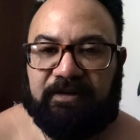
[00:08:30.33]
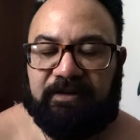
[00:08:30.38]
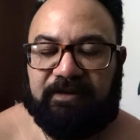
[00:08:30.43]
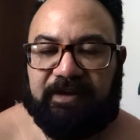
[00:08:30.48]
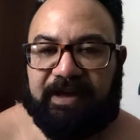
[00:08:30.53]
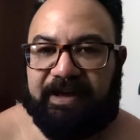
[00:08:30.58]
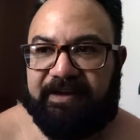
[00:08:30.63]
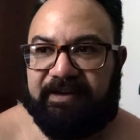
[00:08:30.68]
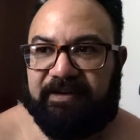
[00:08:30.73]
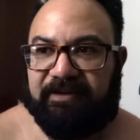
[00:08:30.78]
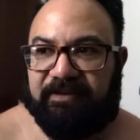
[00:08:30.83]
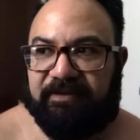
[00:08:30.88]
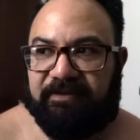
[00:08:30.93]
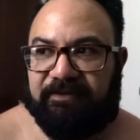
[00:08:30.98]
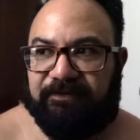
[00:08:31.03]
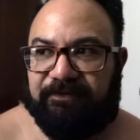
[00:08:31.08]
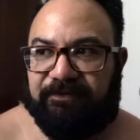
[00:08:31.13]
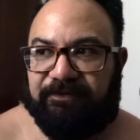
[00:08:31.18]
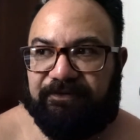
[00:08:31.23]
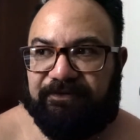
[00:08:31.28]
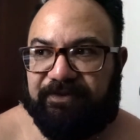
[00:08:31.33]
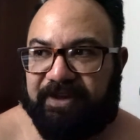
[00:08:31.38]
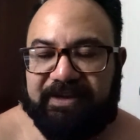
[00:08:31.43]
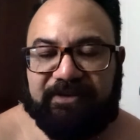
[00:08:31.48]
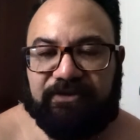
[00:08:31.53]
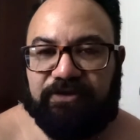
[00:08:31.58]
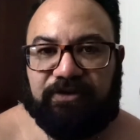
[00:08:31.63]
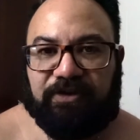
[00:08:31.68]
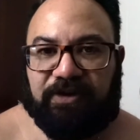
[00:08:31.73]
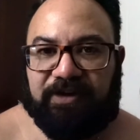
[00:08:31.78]
Like, they
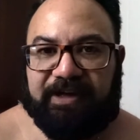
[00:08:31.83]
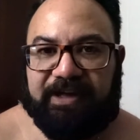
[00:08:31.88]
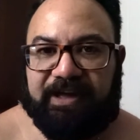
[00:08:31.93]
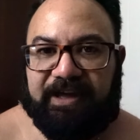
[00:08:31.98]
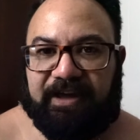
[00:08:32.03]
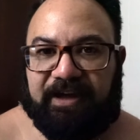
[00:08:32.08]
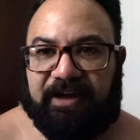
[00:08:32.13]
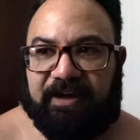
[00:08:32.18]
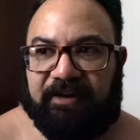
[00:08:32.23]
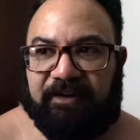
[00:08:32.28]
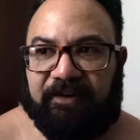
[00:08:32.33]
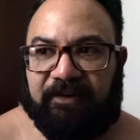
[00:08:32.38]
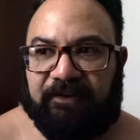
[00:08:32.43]
do not care.